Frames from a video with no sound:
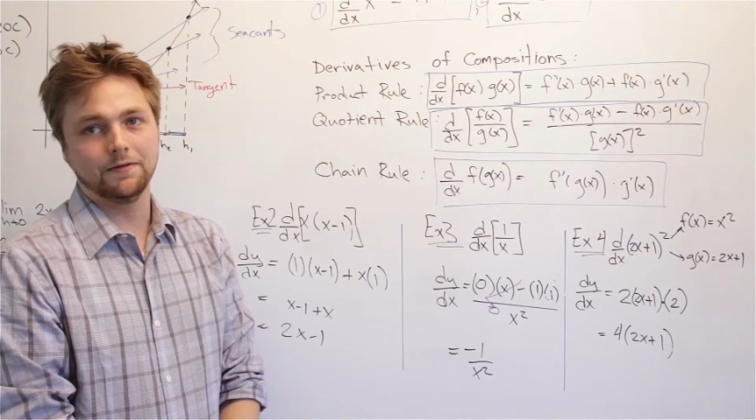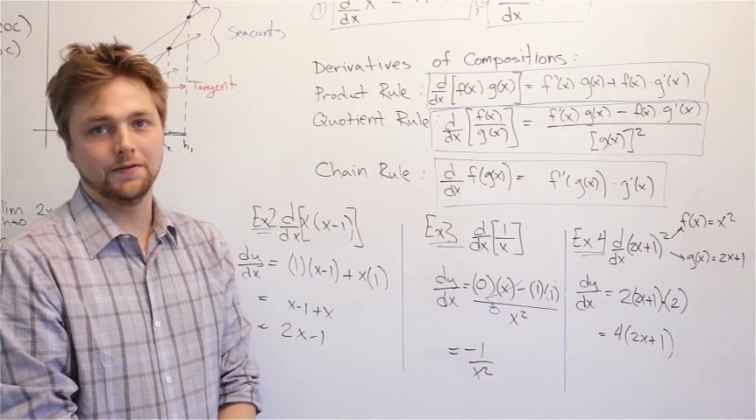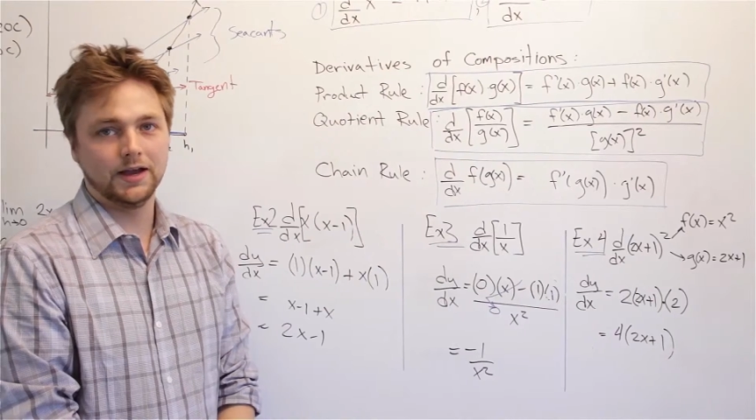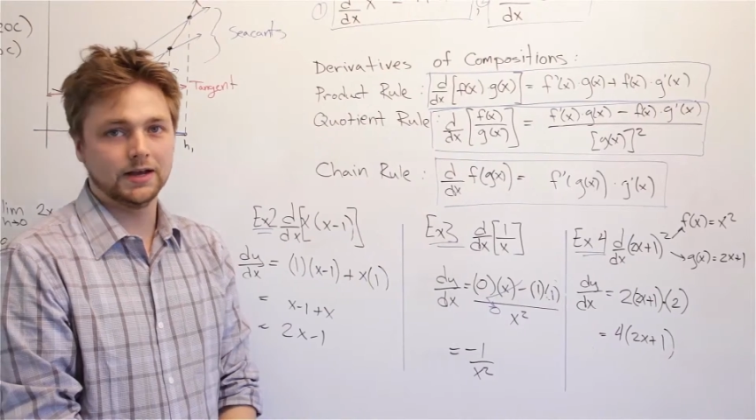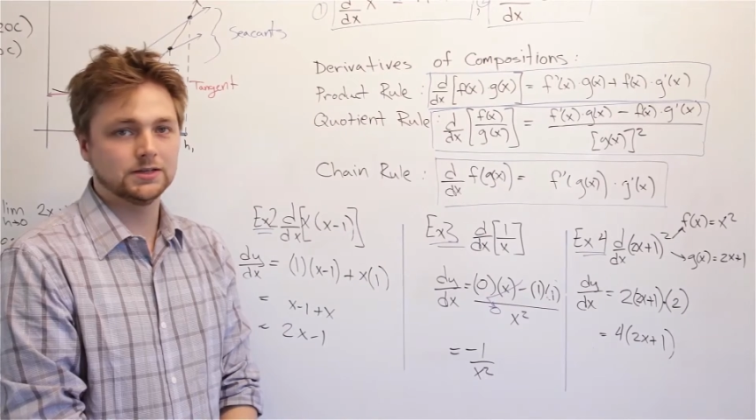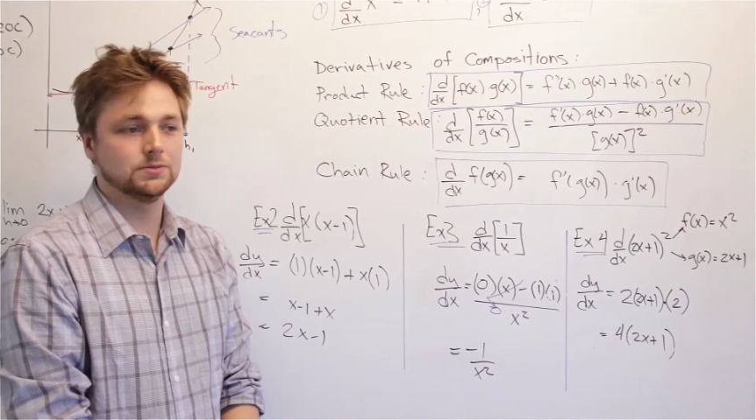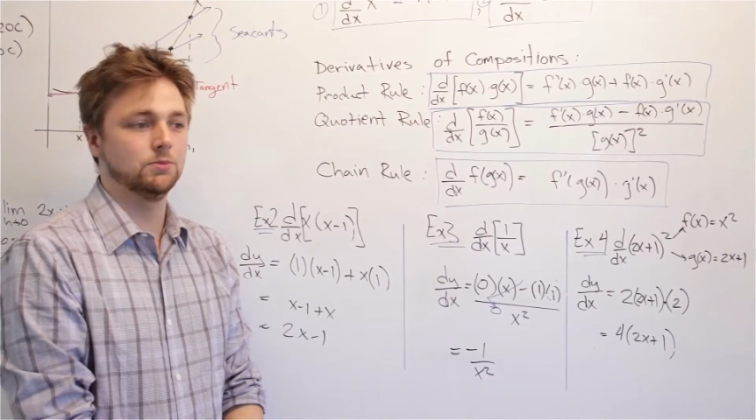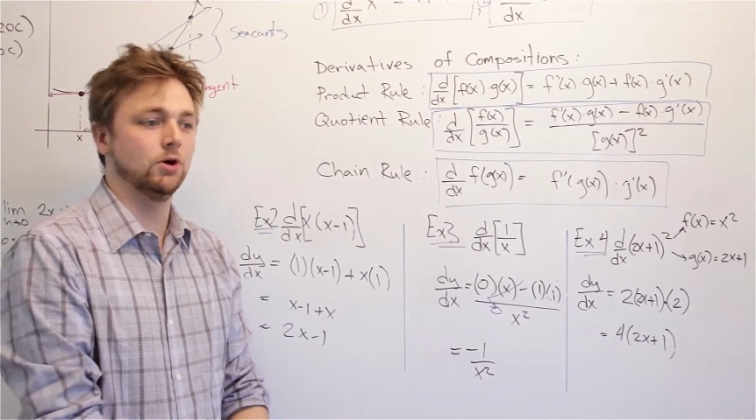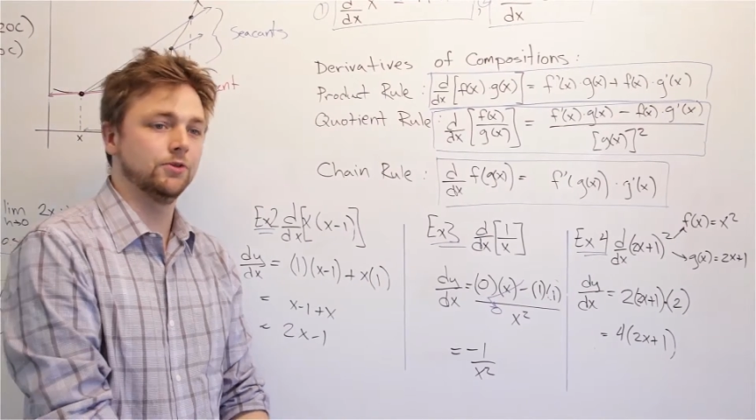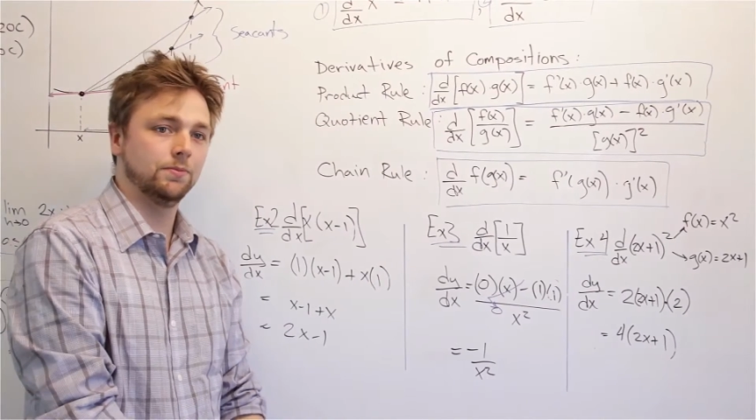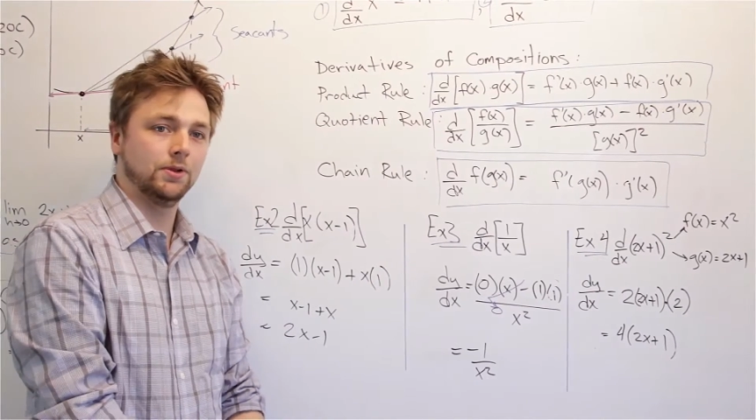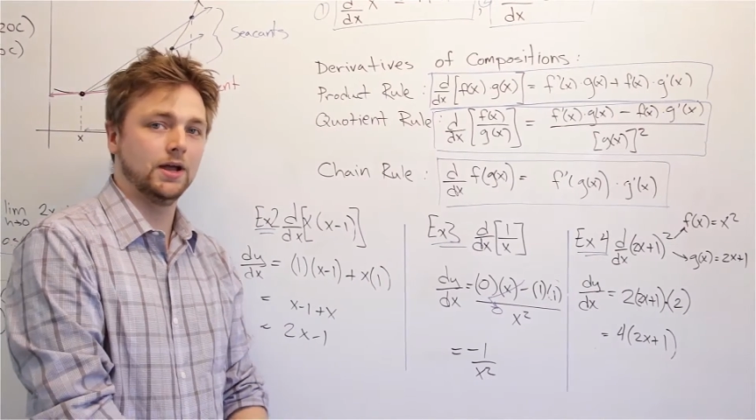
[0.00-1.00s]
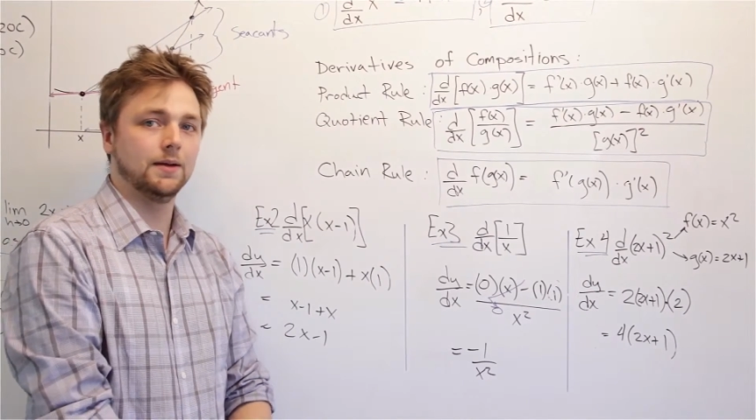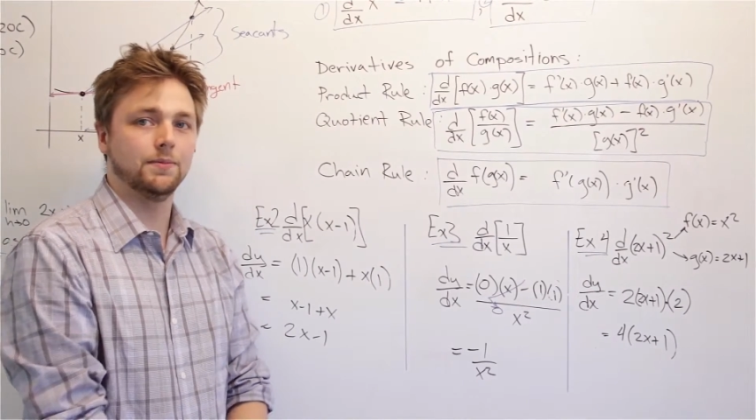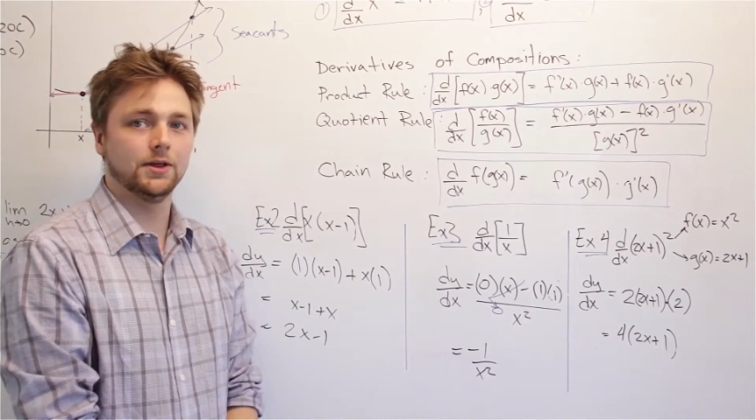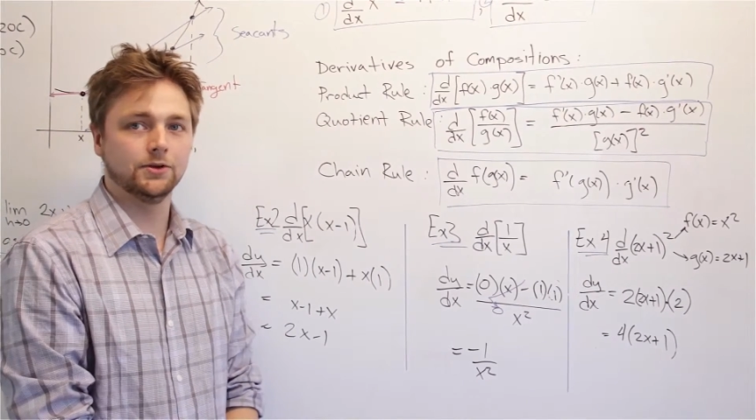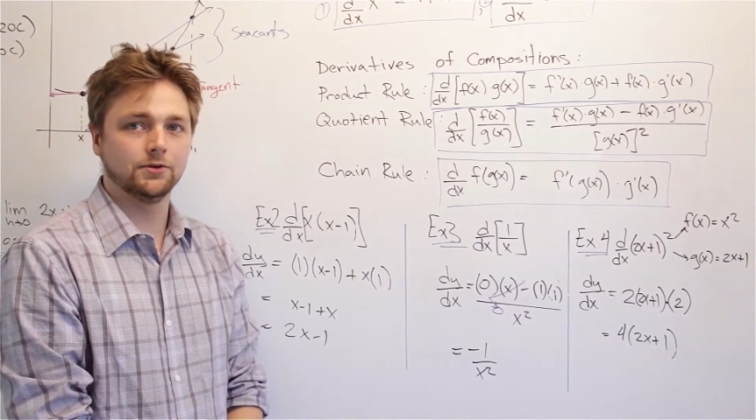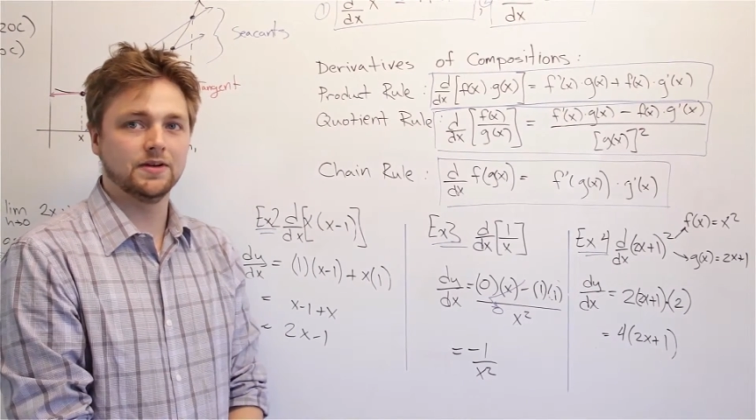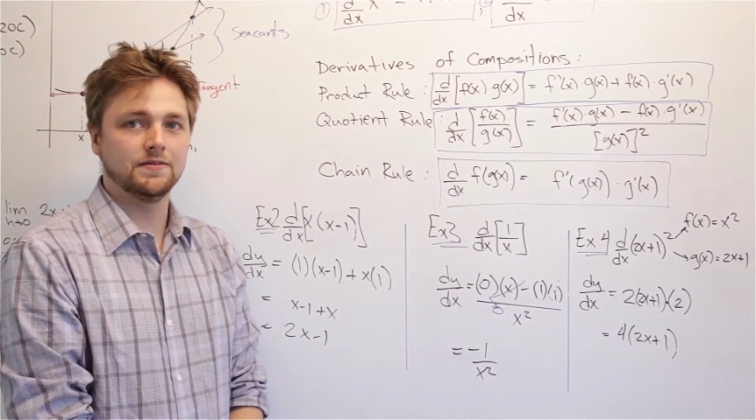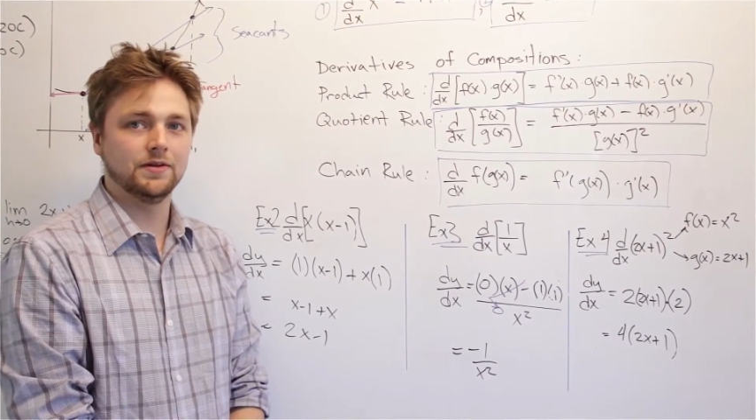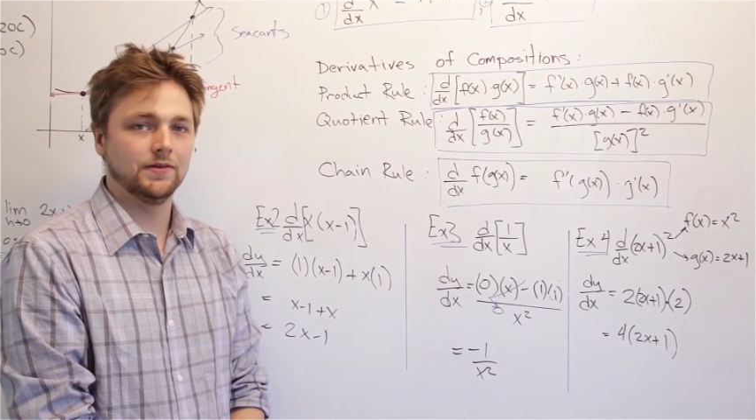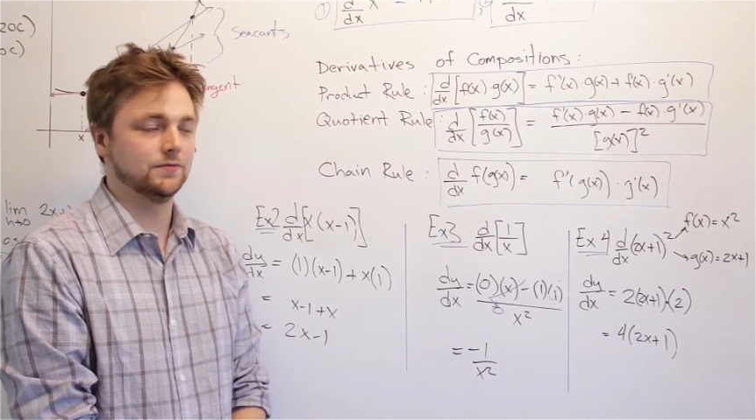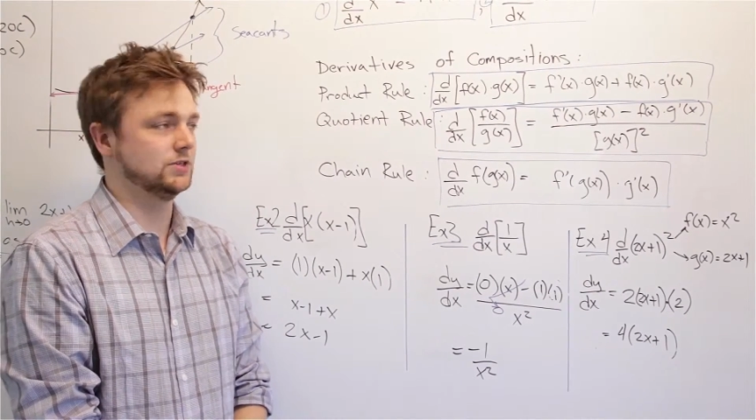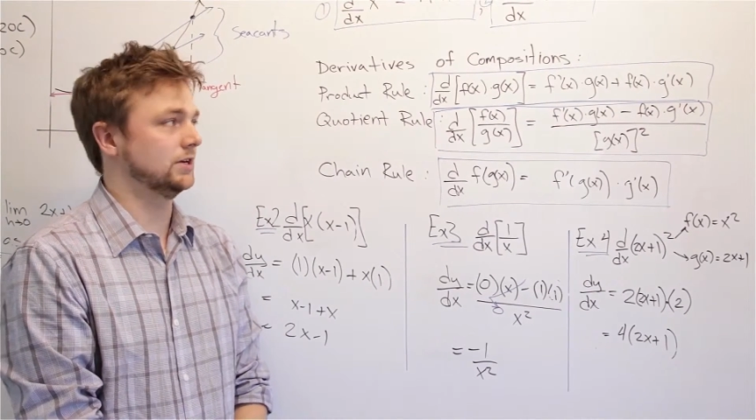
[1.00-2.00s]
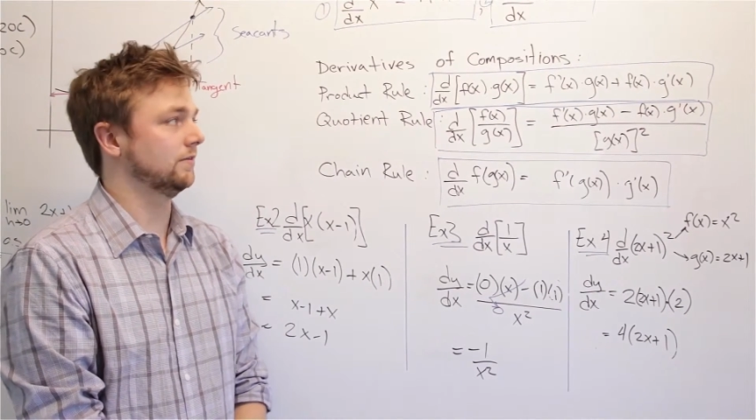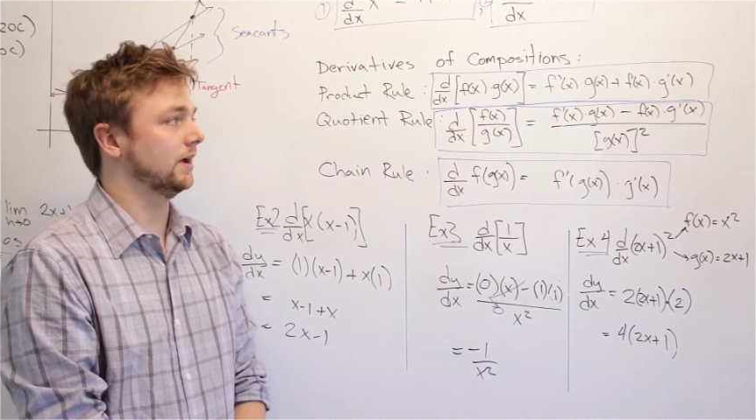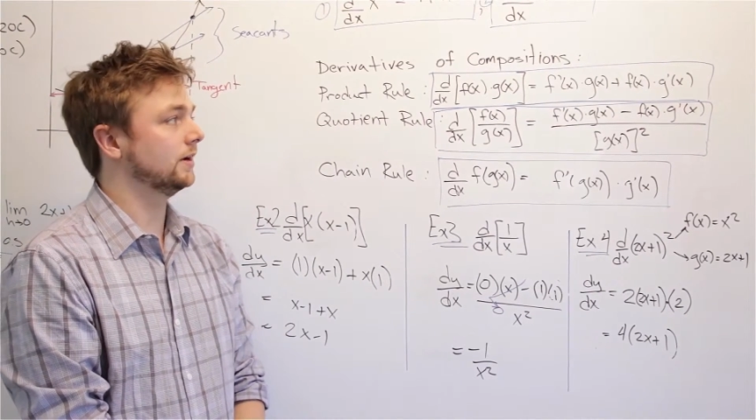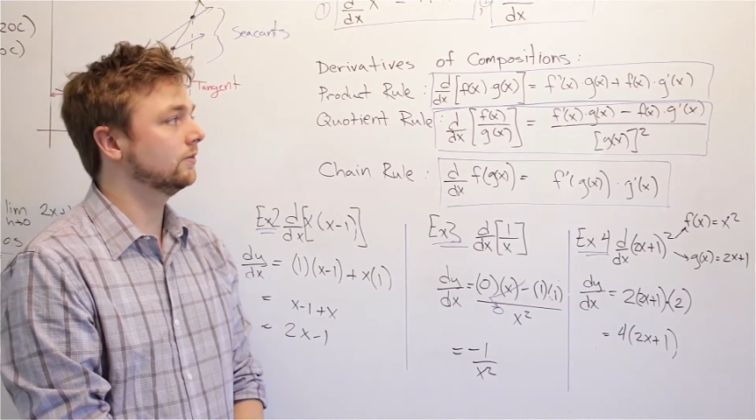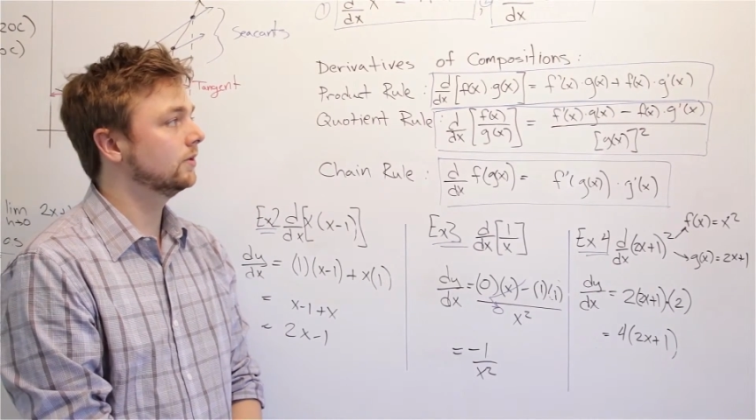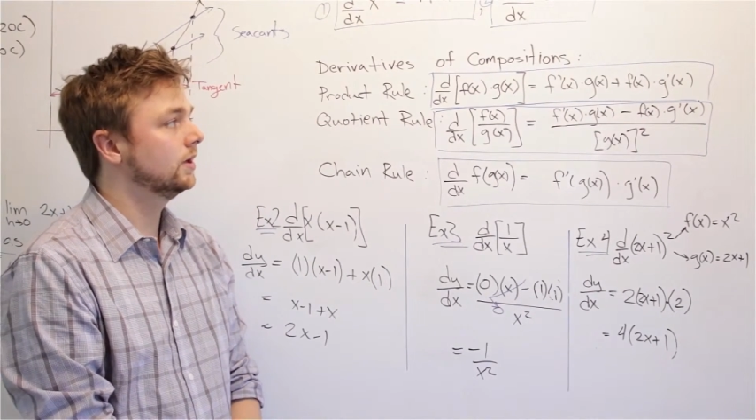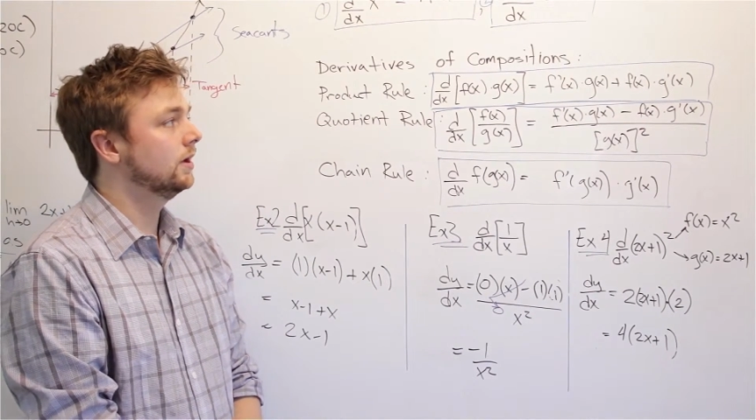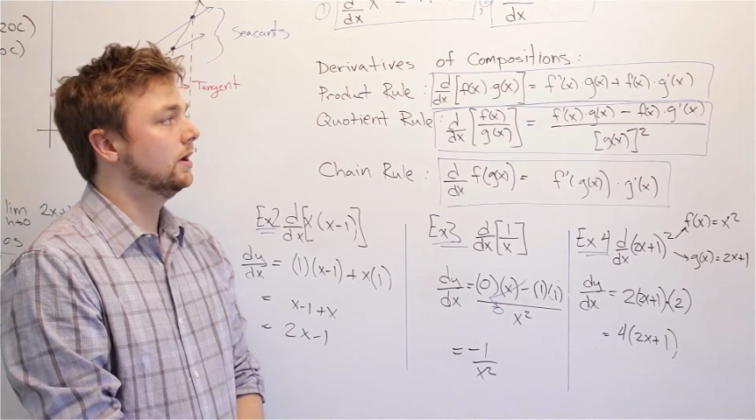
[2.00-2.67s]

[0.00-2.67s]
of x and multiply it by the derivative of g of x.